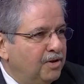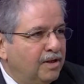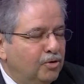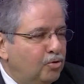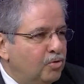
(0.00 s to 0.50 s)

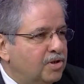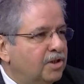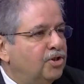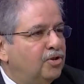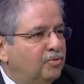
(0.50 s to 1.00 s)
do such
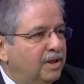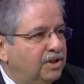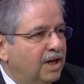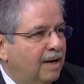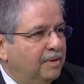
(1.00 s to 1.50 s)
a great
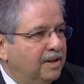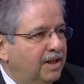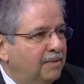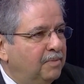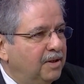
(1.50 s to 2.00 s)
job in
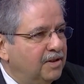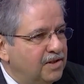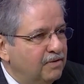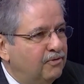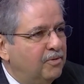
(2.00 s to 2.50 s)
keeping this
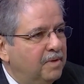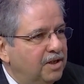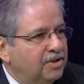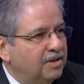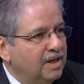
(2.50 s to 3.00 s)

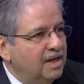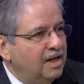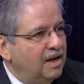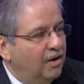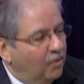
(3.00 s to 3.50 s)
information
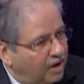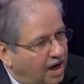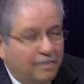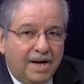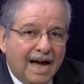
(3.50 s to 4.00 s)

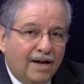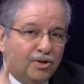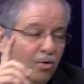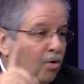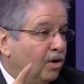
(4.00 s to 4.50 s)
coming out to
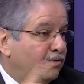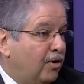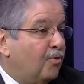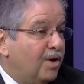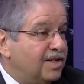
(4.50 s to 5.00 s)
all of our
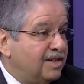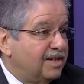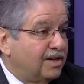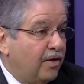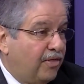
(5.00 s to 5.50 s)
residents.
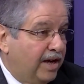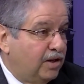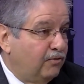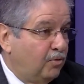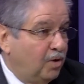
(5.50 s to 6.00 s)
Thank you for what you do.